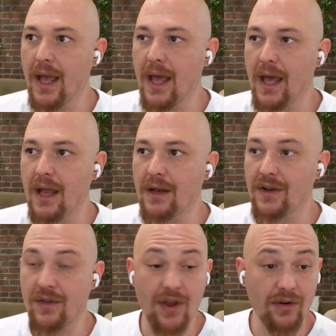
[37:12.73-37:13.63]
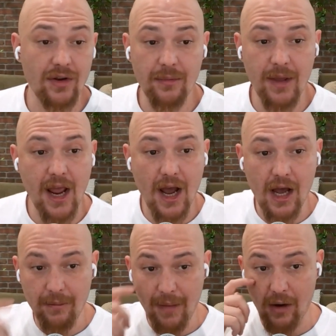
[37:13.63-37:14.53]
And they're going to be
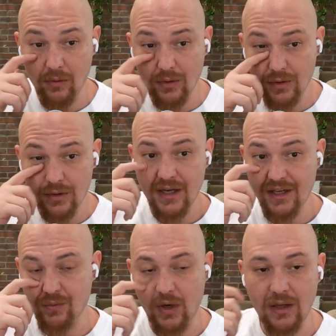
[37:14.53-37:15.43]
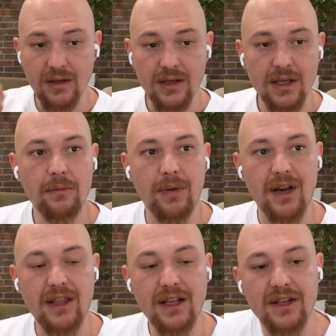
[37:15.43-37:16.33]
AI powered as well.
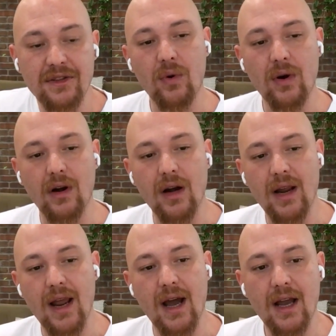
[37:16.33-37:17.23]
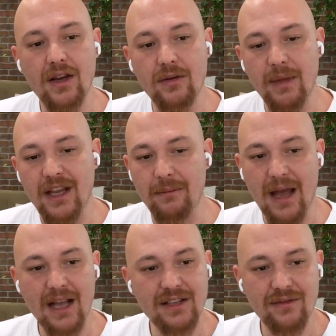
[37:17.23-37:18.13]
But I think that where AI could make a
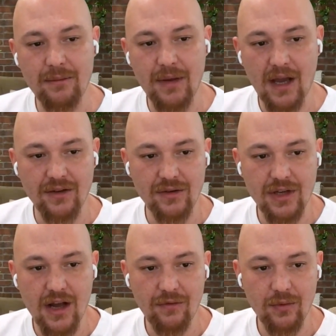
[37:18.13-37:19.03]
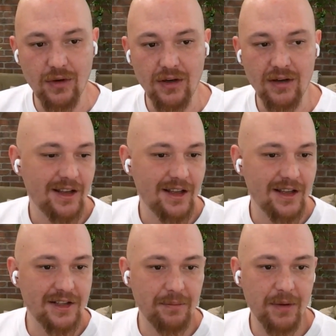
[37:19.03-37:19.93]
massive impact on software
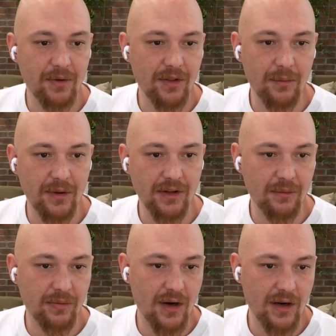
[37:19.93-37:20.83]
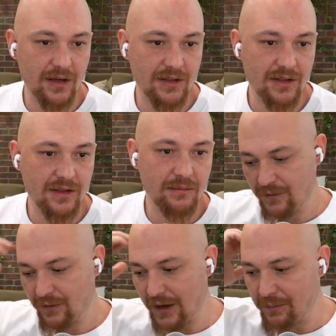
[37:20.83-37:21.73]
is the people that are building products.
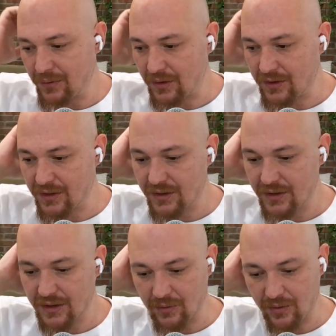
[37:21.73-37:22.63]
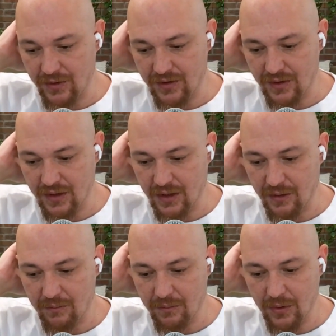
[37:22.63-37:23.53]
Fred Brooks wrote this
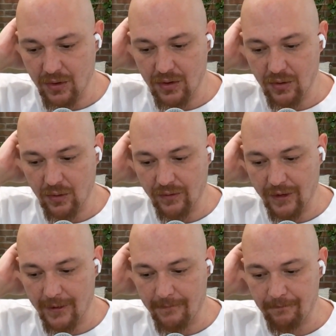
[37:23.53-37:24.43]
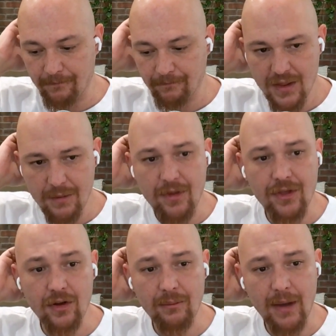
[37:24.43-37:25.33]
book called The
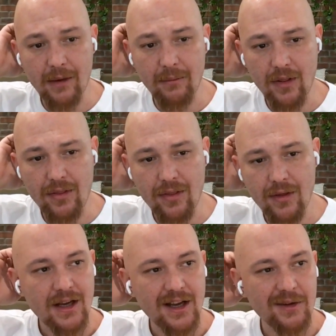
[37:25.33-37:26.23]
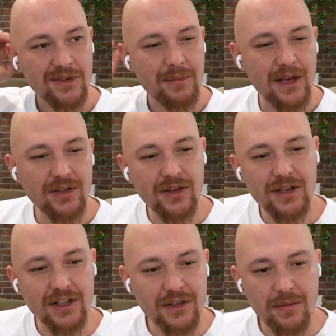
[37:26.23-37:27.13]
Mythical Man Month. It was based on
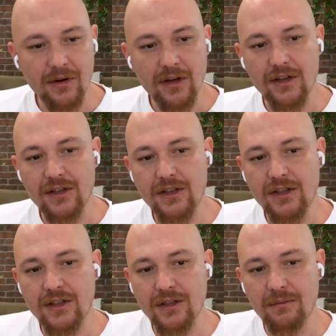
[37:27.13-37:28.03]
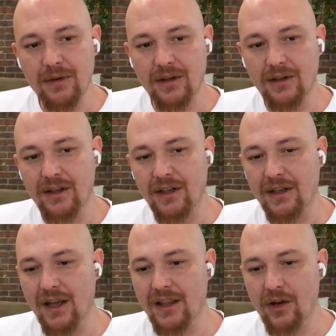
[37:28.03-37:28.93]
his experience
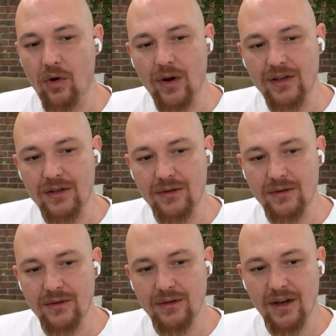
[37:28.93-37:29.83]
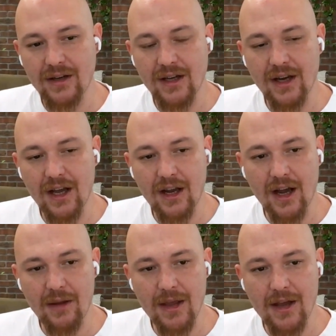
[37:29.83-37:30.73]
building, I think, OS2 at
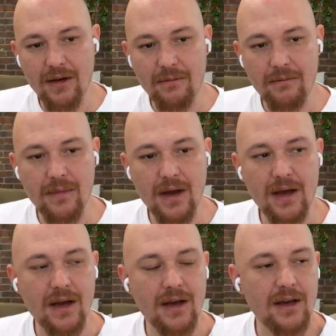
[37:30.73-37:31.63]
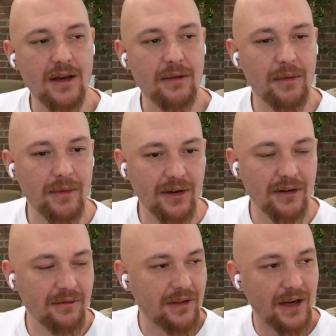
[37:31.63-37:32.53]
IBM. I might be
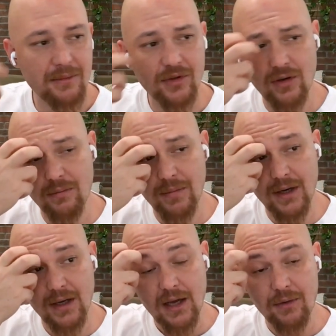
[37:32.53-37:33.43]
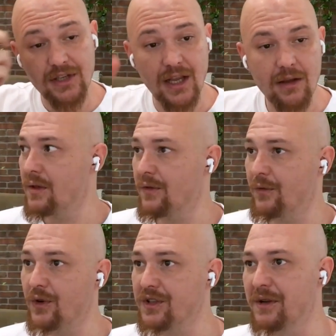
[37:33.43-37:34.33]
getting the names wrong, but it was like the
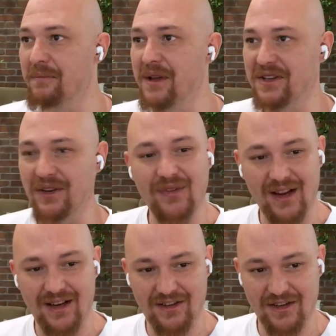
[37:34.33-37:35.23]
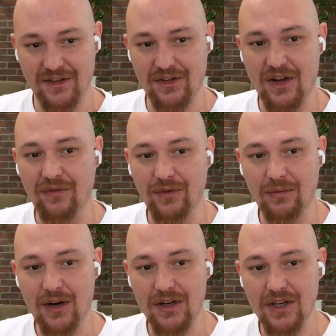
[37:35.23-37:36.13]
first major failure as a software
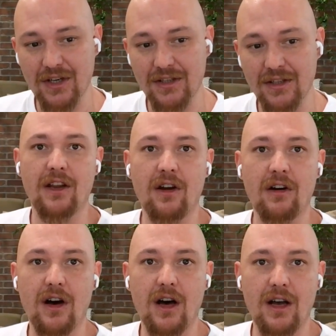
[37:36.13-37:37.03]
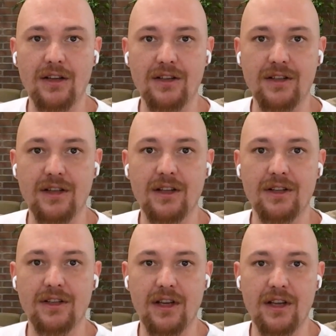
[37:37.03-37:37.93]
project caused
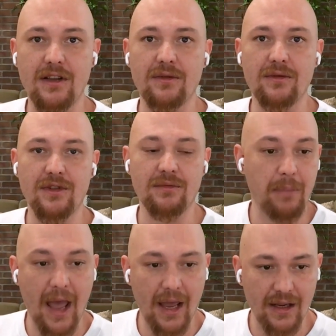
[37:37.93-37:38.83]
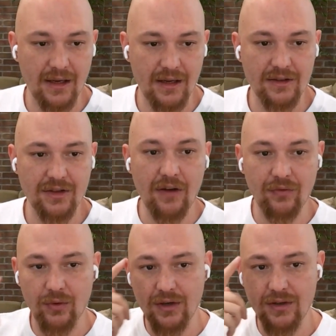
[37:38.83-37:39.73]
this huge panic in the
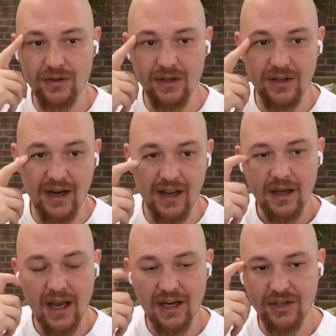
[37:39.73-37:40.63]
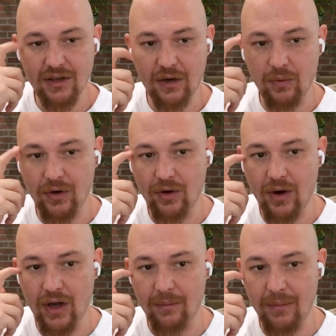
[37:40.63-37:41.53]
software industry that actually, we don't know
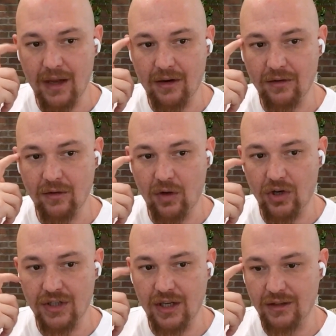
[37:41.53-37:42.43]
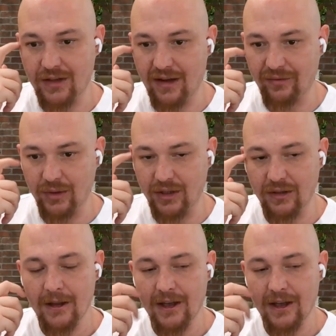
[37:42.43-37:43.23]
how to make large-scale software.